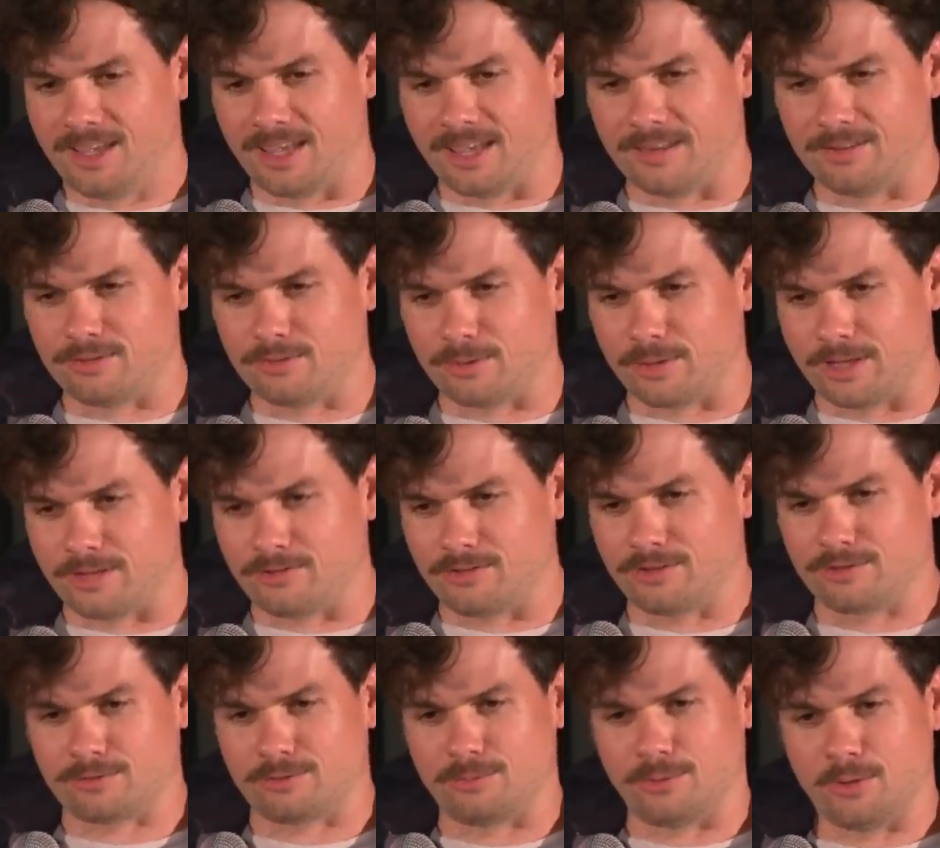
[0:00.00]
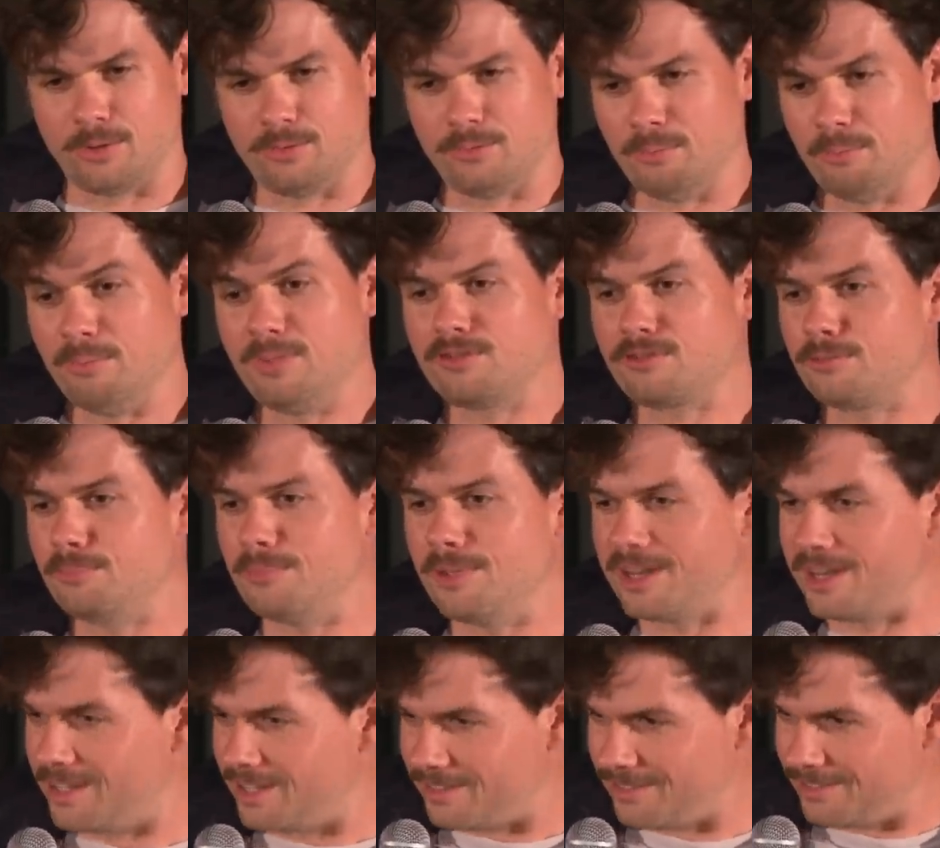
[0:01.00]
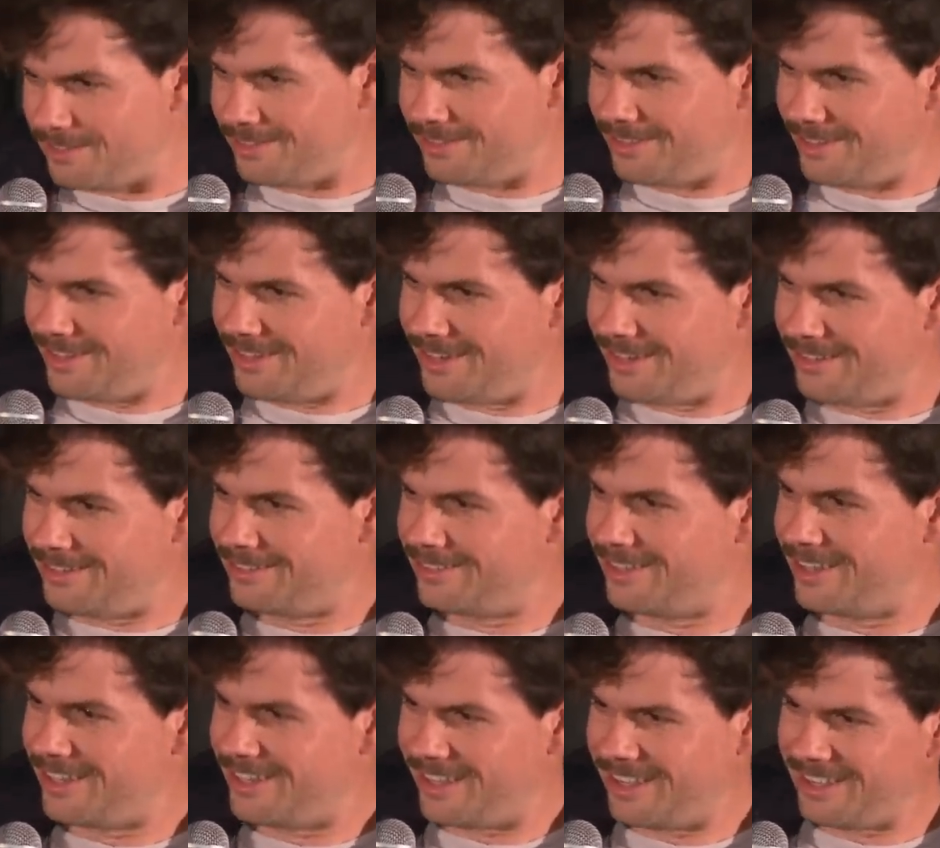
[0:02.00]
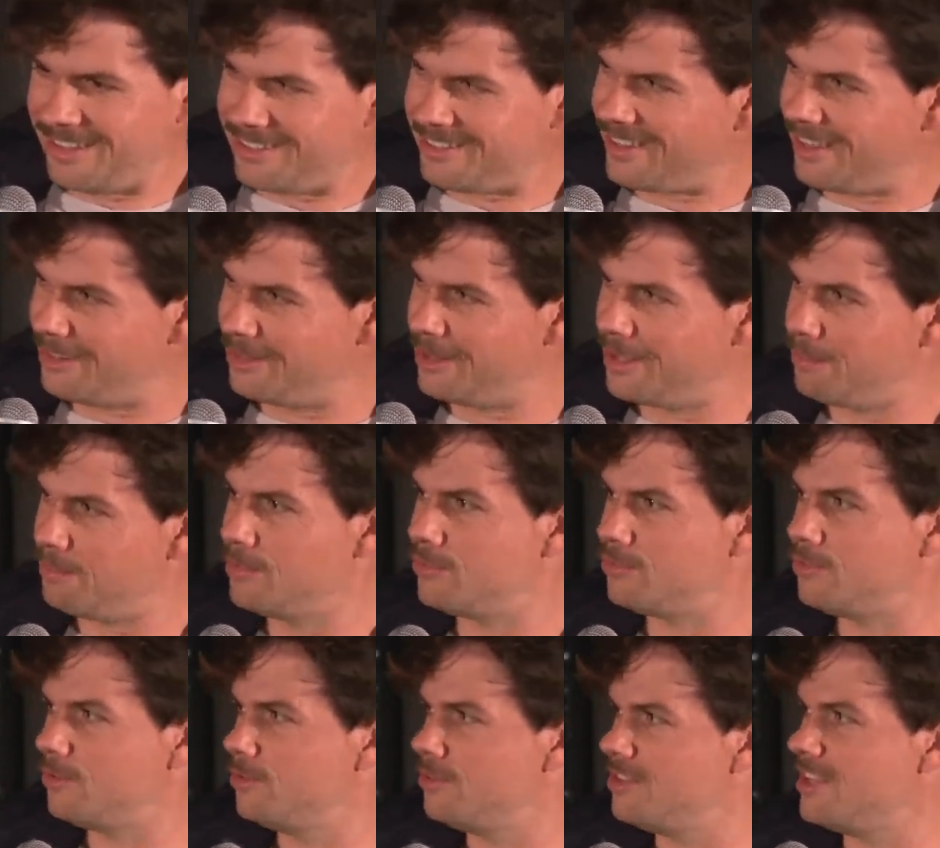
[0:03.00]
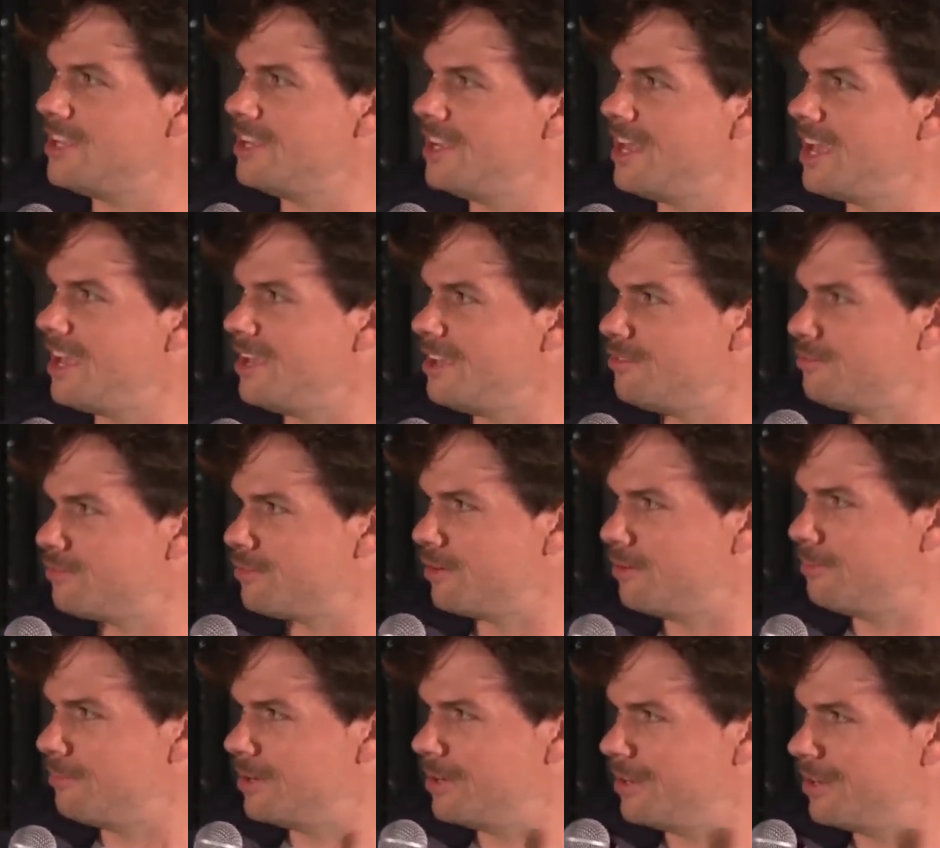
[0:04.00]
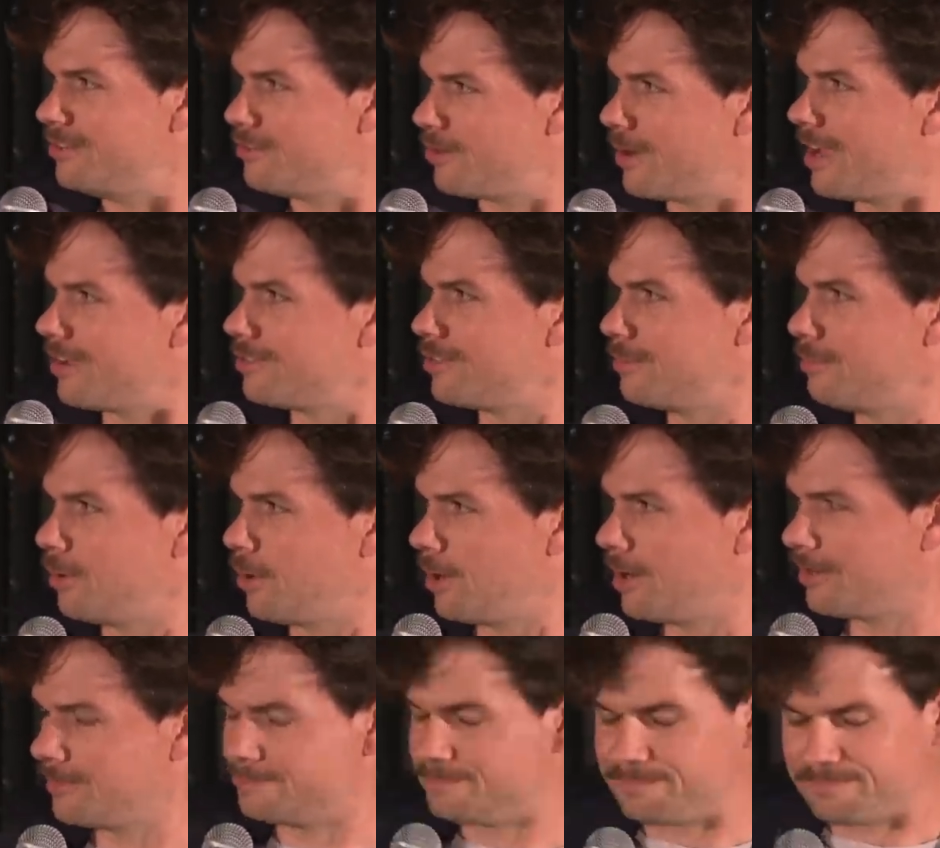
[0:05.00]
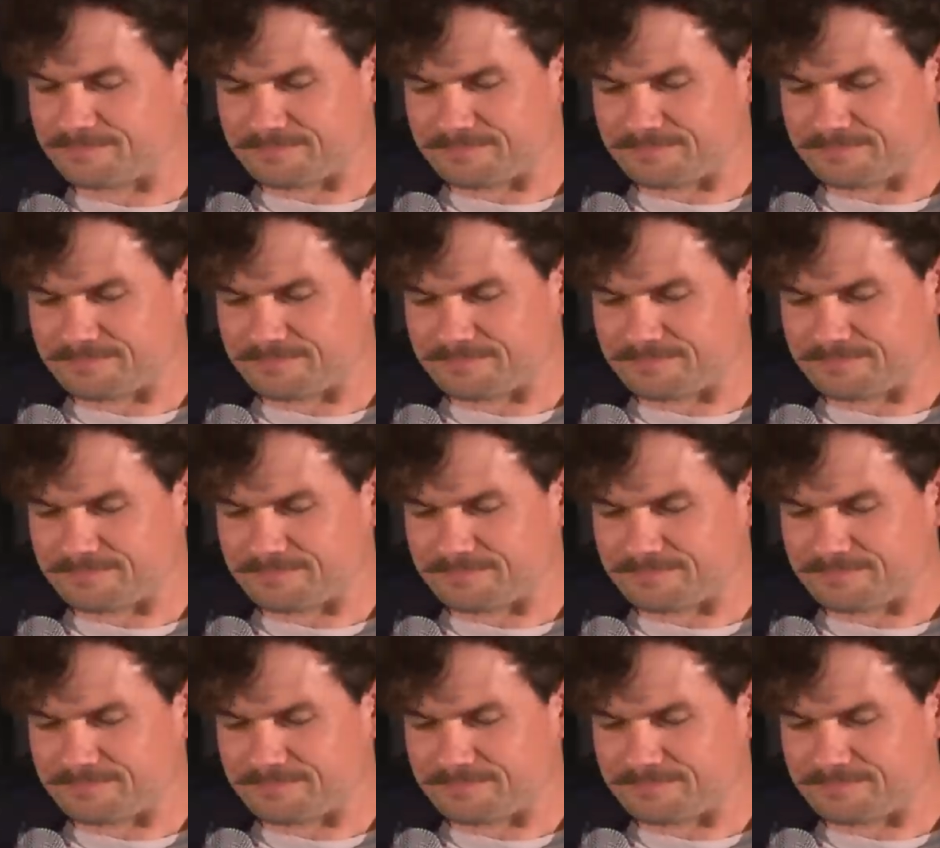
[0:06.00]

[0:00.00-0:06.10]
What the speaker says: And so I just wrote Miss Minutes. And I was like, it's kind of like Mr. DNA from Jurassic Park.